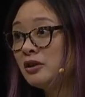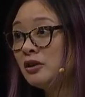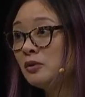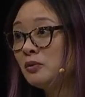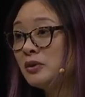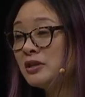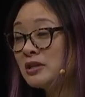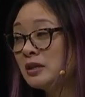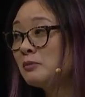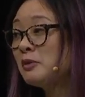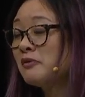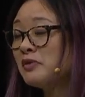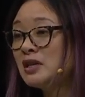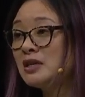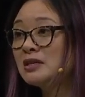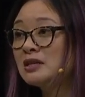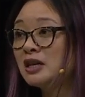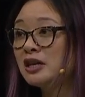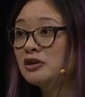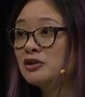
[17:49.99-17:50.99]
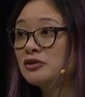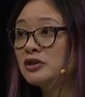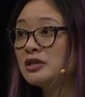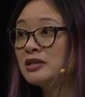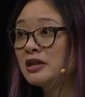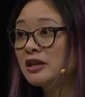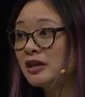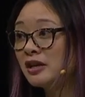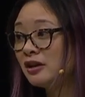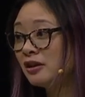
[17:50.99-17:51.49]
with some of these countries
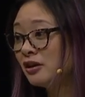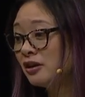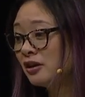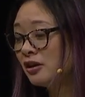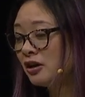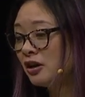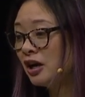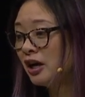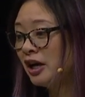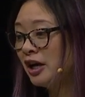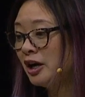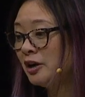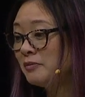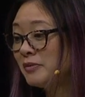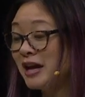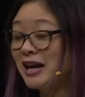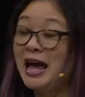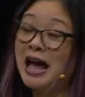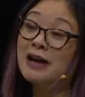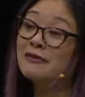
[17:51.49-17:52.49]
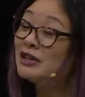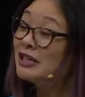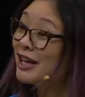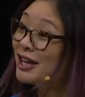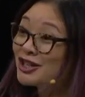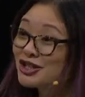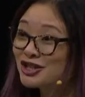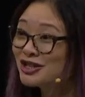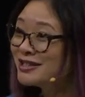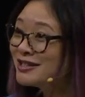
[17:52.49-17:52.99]
that are uh, that have
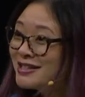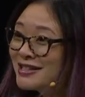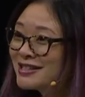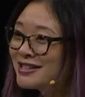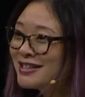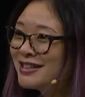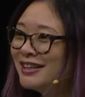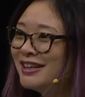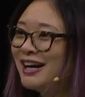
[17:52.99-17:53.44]
elections,